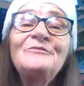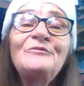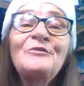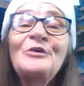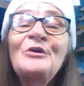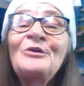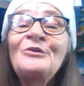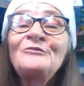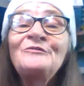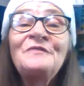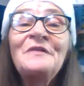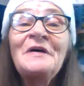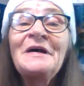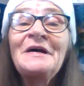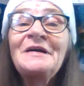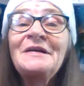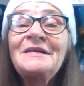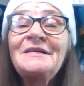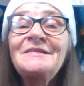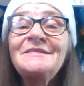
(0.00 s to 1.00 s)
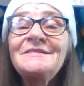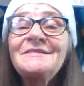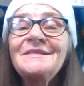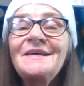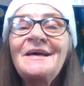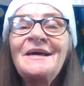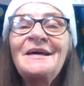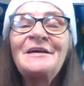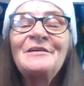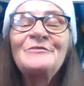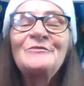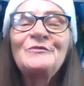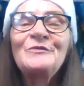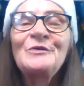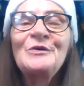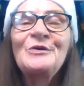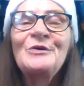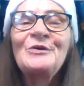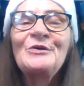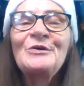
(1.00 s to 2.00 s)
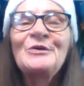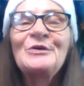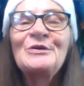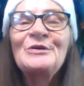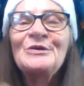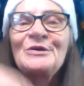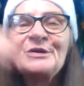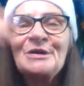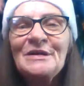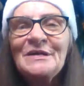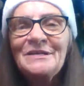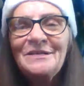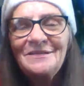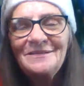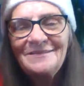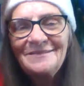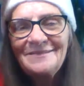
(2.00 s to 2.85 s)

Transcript: for her funnies and for her cooking.